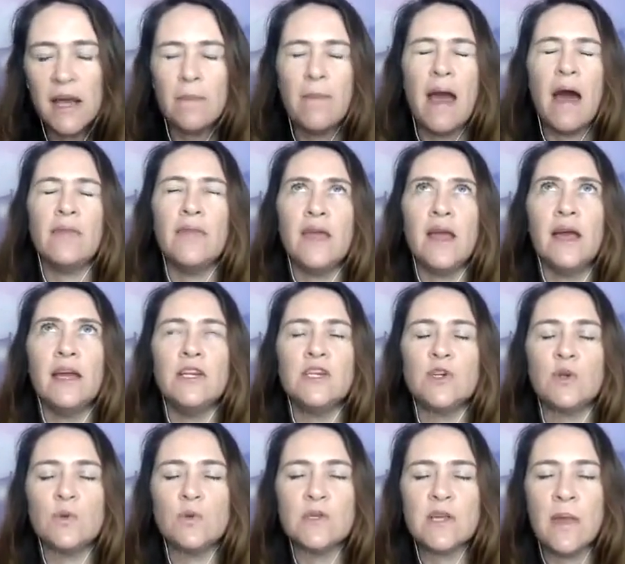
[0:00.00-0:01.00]
about the
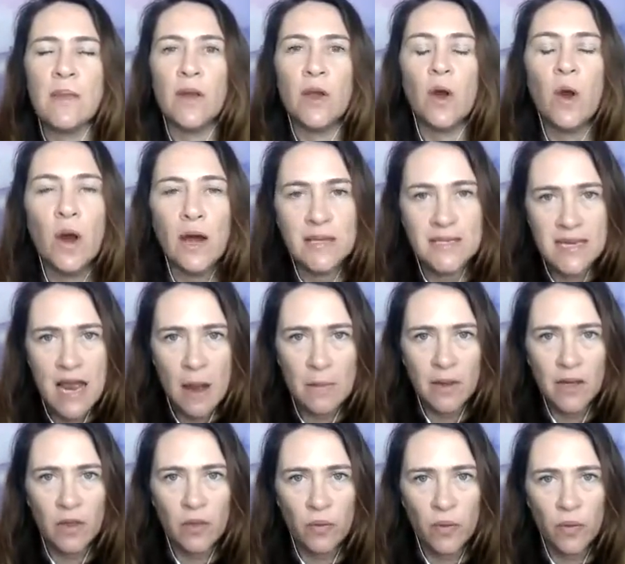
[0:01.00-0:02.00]
angels and the guides
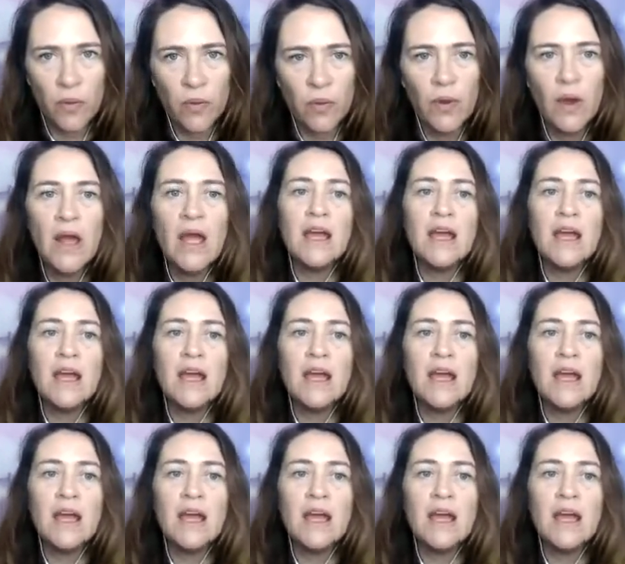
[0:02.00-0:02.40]
coming through.